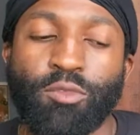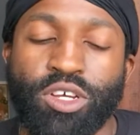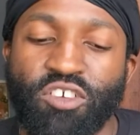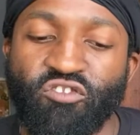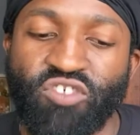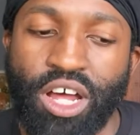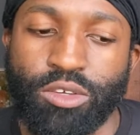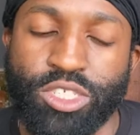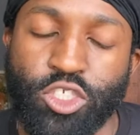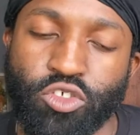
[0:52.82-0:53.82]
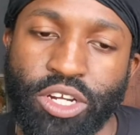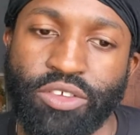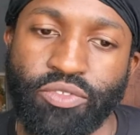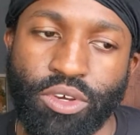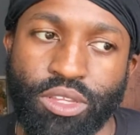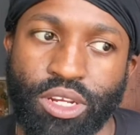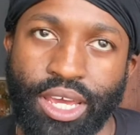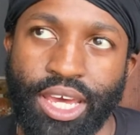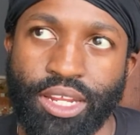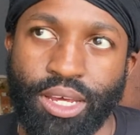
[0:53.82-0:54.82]
going to follow in a train of thought that I
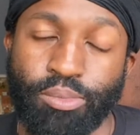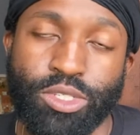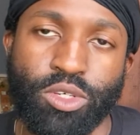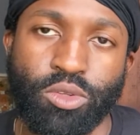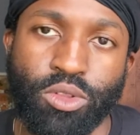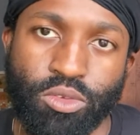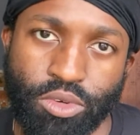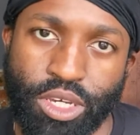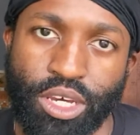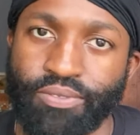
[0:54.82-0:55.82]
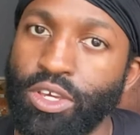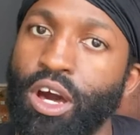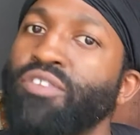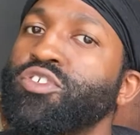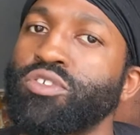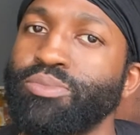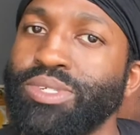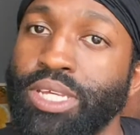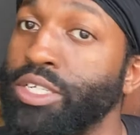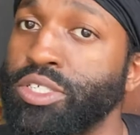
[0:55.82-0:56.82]
had in episode 3 of the off-script
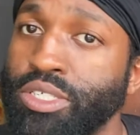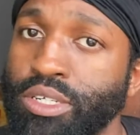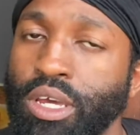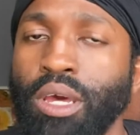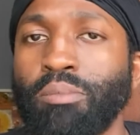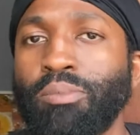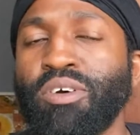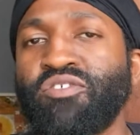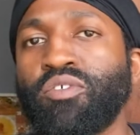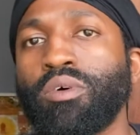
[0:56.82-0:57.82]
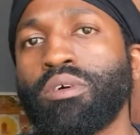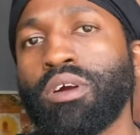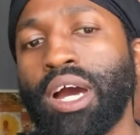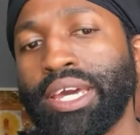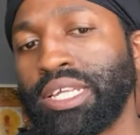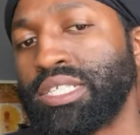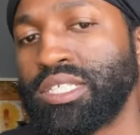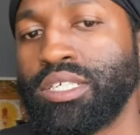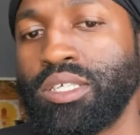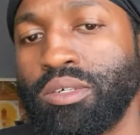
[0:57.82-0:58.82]
session. But before I
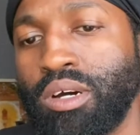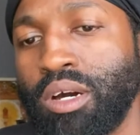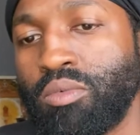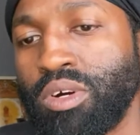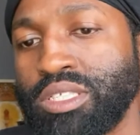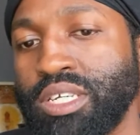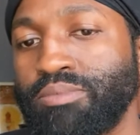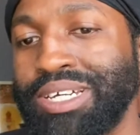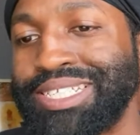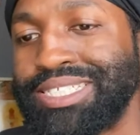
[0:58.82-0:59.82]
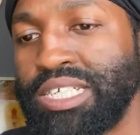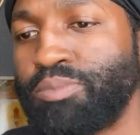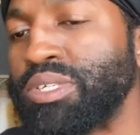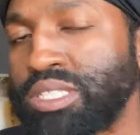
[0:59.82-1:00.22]
continue, I want to give my deepest